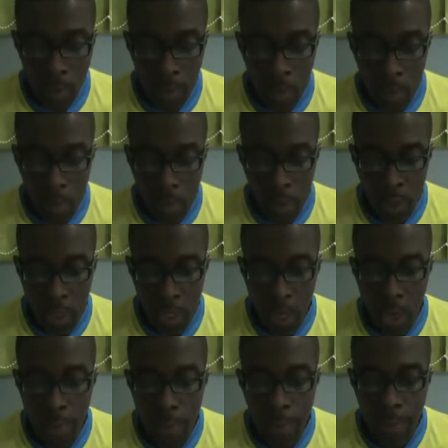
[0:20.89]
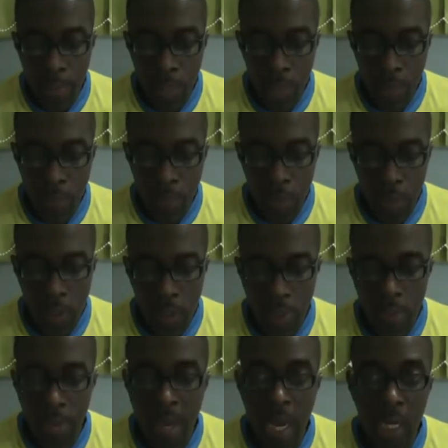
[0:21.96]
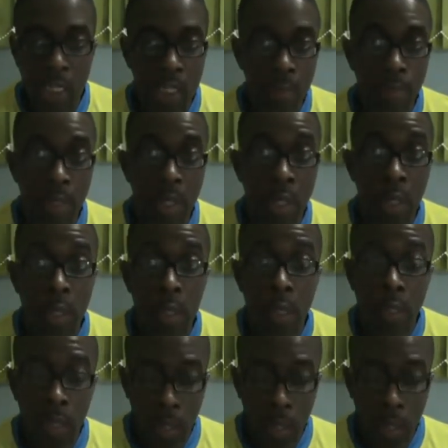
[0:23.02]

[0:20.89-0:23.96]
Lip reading: Beer versus Banks Beer.